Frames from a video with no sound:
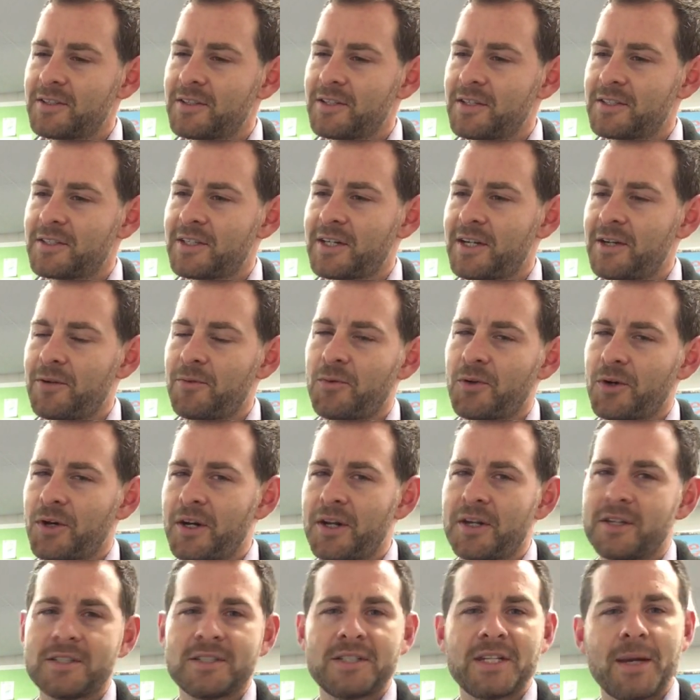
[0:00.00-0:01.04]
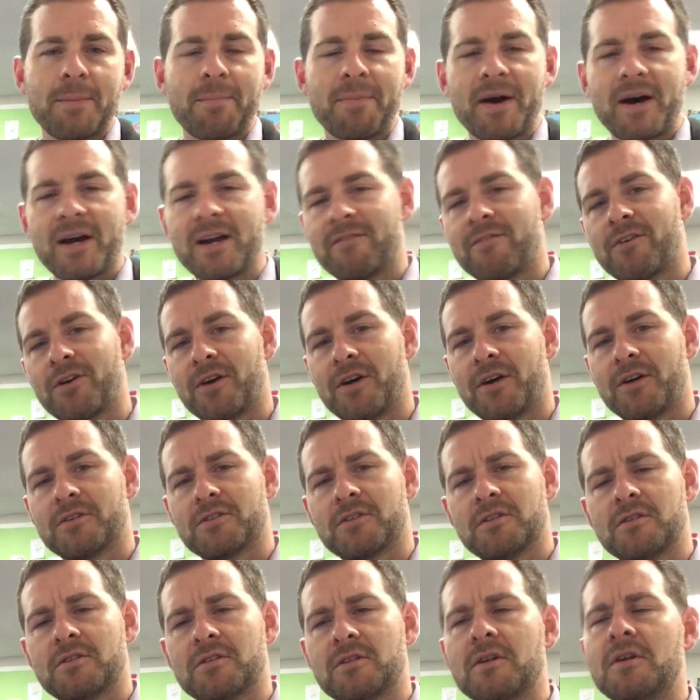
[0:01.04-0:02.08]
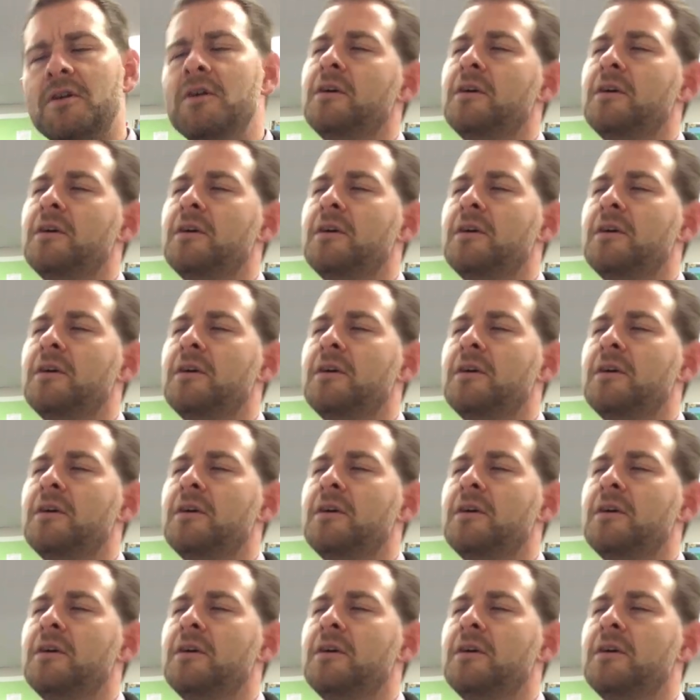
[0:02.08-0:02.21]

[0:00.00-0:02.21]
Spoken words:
They decide, we're going to step out of our houses